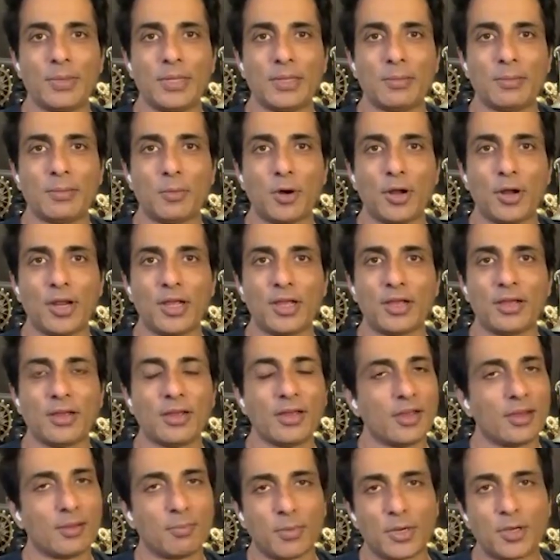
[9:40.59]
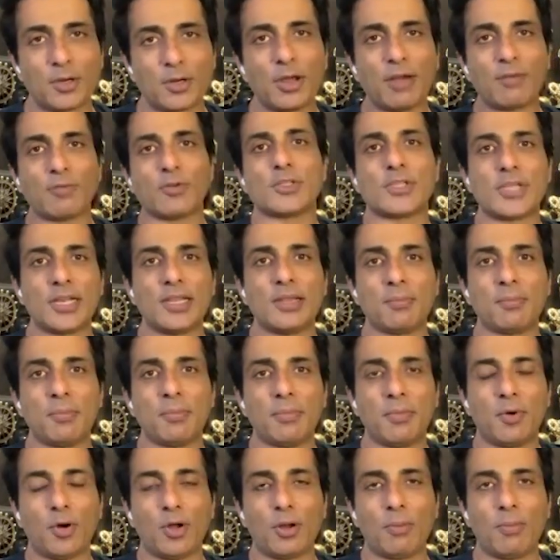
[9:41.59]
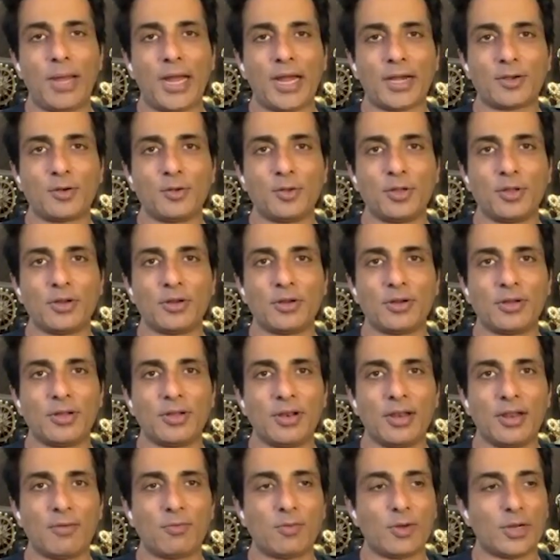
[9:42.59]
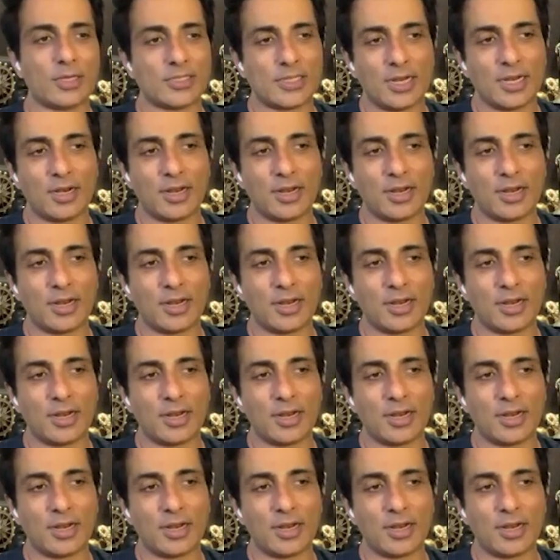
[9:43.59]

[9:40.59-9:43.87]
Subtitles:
in the morning, but you have to send them all back to their loved ones.